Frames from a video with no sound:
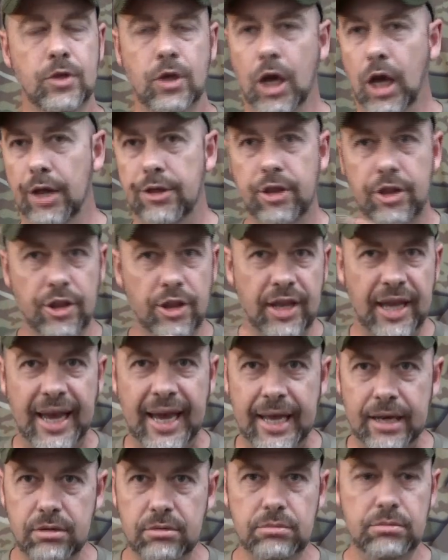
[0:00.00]
Other than
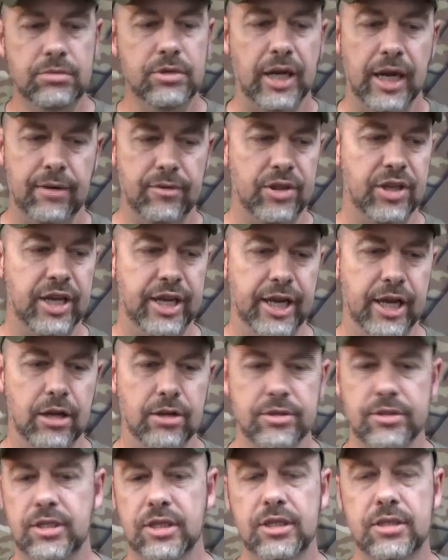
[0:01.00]
that, everything
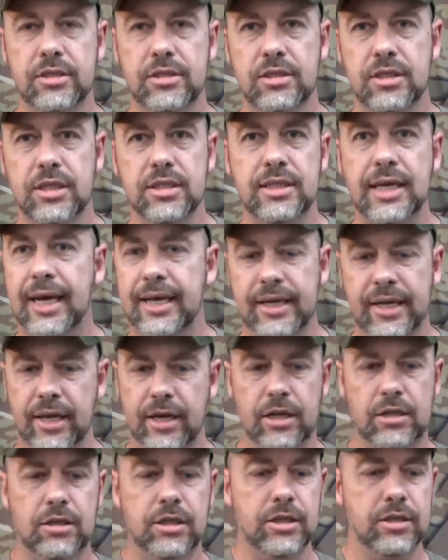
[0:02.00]
else is
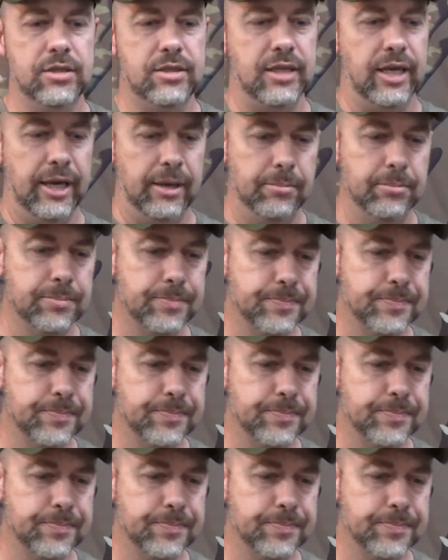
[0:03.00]
identically the same.